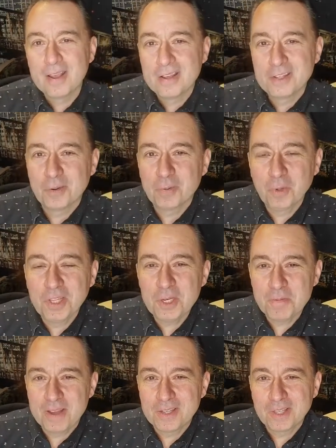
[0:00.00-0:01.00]
So it really
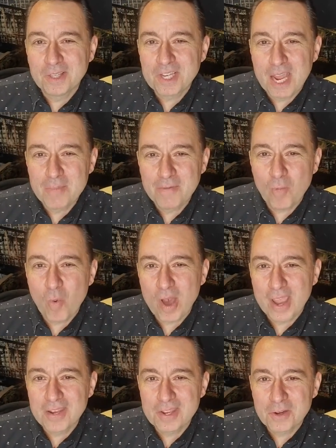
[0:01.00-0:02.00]
depends on the type of
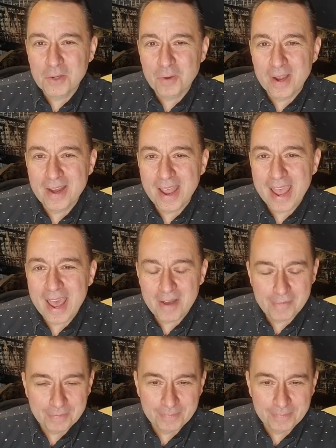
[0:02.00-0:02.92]
wine that you're trying to have.